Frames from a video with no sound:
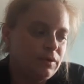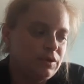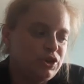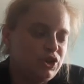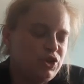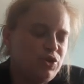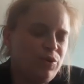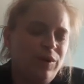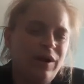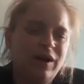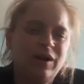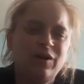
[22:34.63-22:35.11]

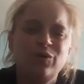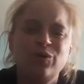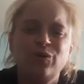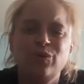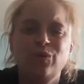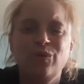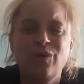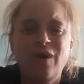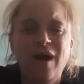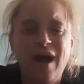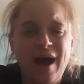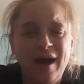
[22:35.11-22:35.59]
Doing
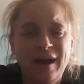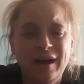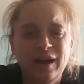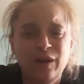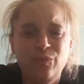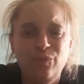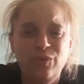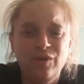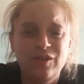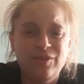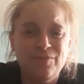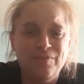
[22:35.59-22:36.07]

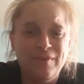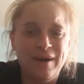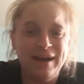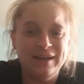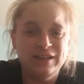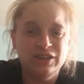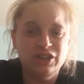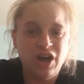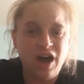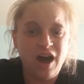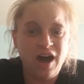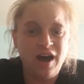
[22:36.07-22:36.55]
karate with my
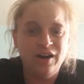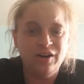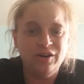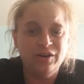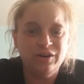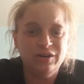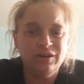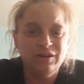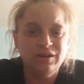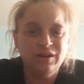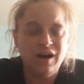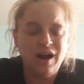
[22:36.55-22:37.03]

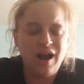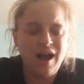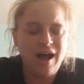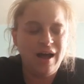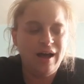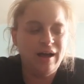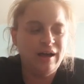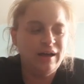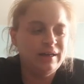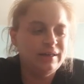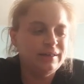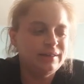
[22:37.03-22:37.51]
daughter,
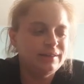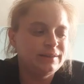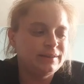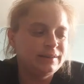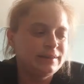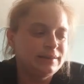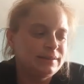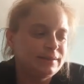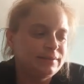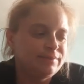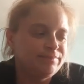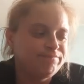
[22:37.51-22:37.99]

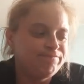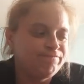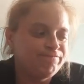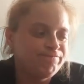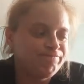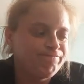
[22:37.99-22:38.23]
I